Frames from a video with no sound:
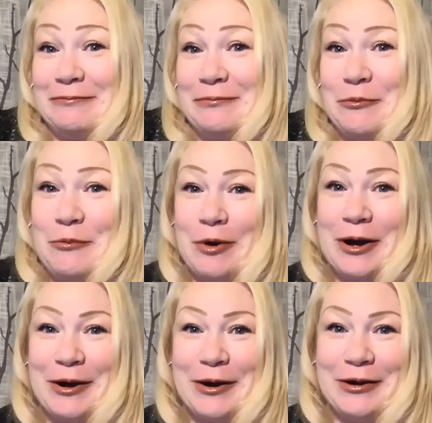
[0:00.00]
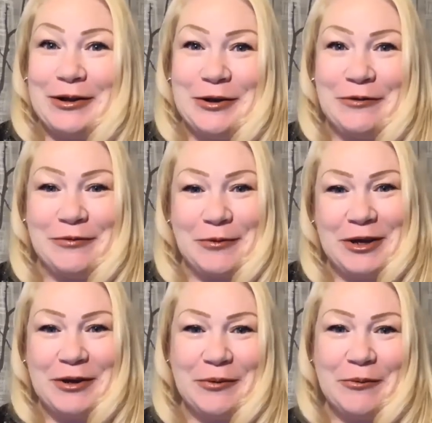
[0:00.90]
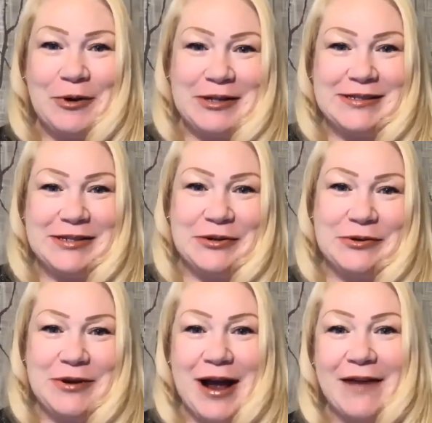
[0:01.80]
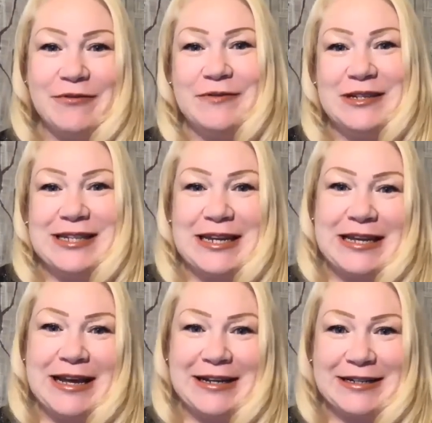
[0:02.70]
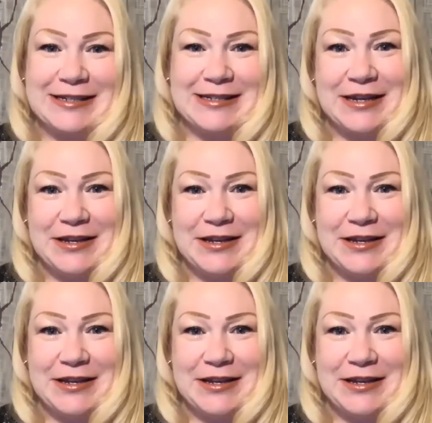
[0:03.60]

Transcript: Where do you go from here once you have a VCDX?